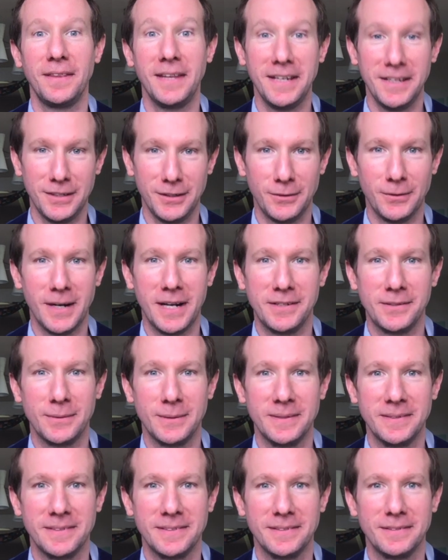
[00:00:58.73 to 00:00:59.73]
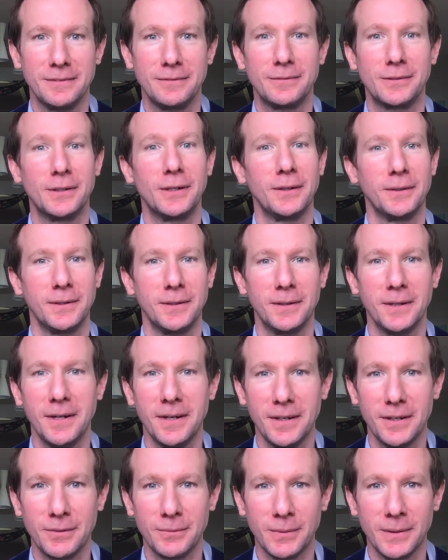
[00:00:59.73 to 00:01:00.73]
Thank you, graduates, for all your
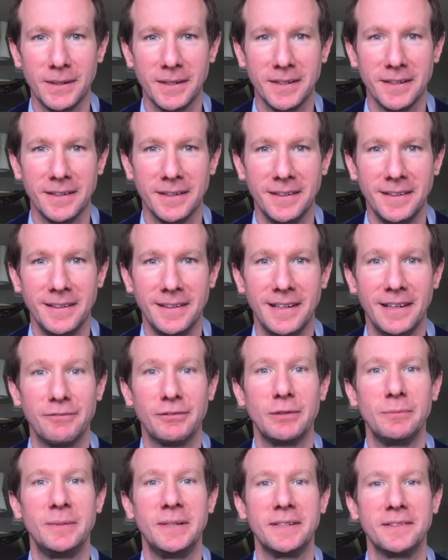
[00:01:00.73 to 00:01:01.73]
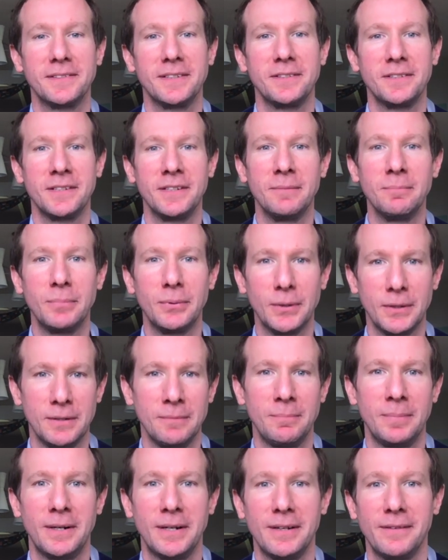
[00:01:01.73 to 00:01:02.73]
hard work and for being such an
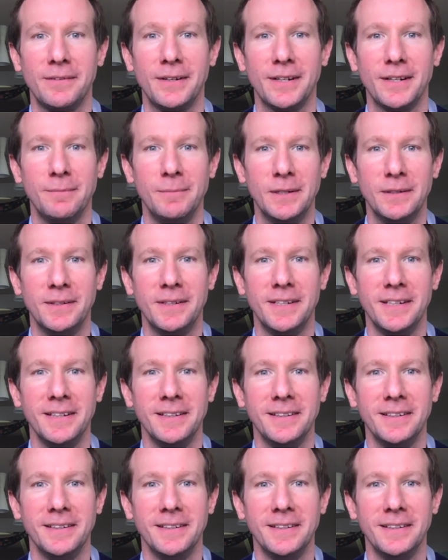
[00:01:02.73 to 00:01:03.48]
important part of our community.